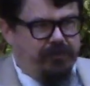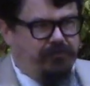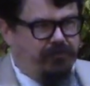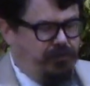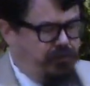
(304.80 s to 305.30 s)

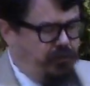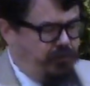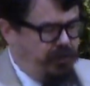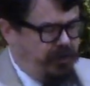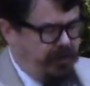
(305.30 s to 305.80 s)

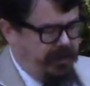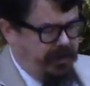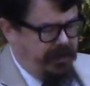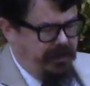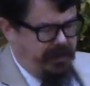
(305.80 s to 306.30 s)
to
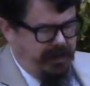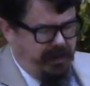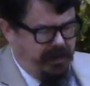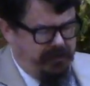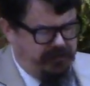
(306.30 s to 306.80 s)

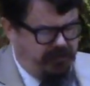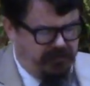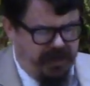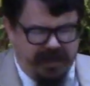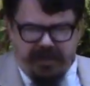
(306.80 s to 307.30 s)
uh, to
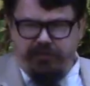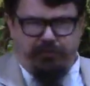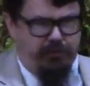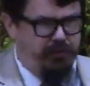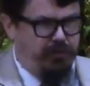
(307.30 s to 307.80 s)
study
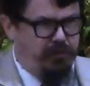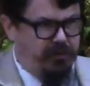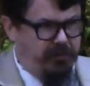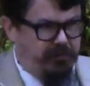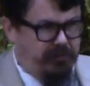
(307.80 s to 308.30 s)

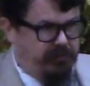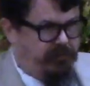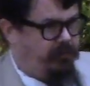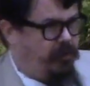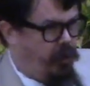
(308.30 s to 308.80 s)
through
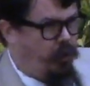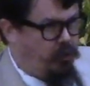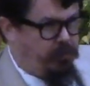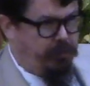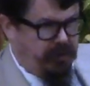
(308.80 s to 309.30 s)

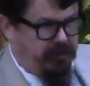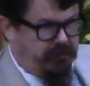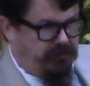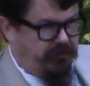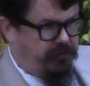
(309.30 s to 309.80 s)
whole
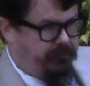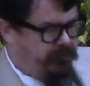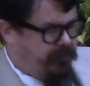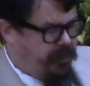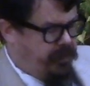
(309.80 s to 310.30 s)
books.
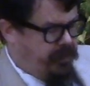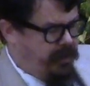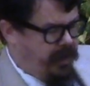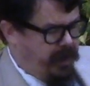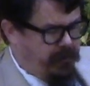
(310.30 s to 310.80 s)

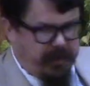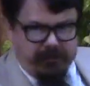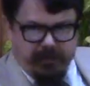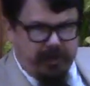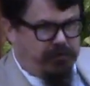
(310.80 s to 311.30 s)
Uh, we,
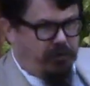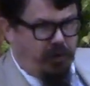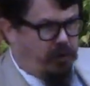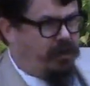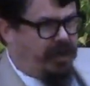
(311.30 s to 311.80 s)
we don't do a
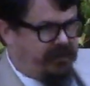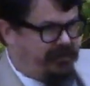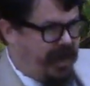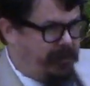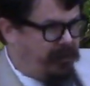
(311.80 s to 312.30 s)
whole lot of
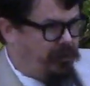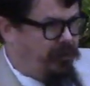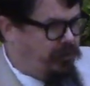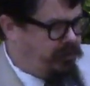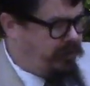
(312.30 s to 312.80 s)

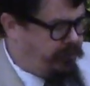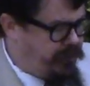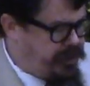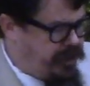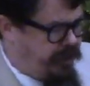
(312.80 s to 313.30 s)
topical uh,
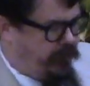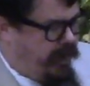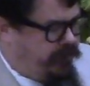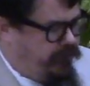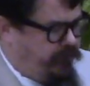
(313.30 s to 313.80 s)
preaching
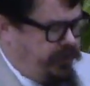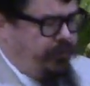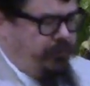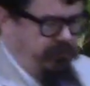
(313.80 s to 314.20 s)
around here. We do